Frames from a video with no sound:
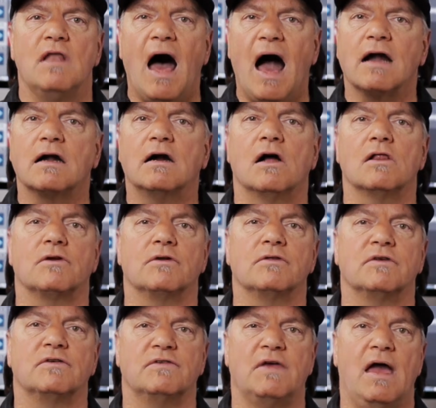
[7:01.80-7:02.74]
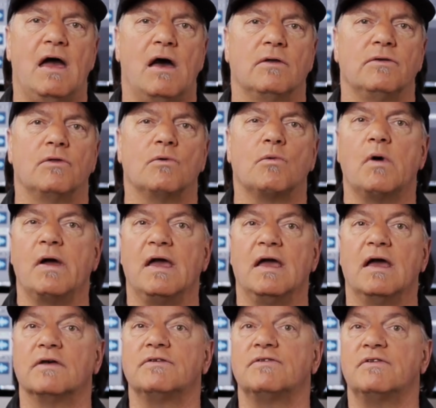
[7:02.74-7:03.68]
not color the sound the
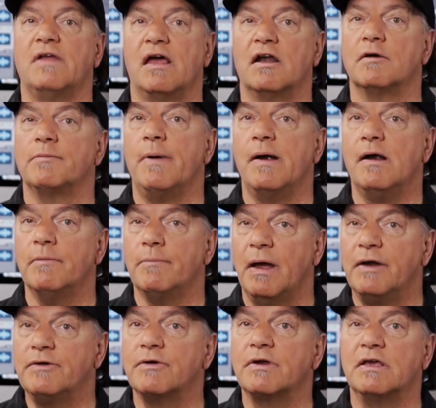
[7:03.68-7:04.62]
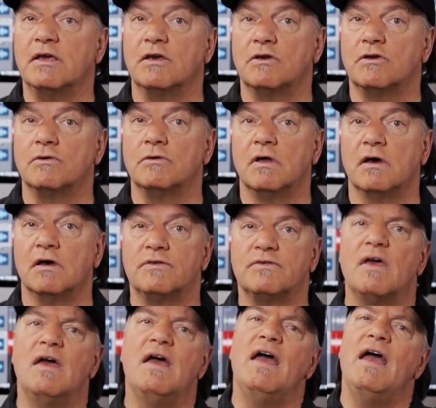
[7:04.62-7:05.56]
way a standard parametric EQ
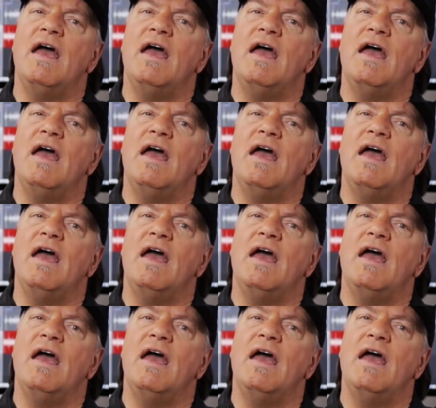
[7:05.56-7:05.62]
does,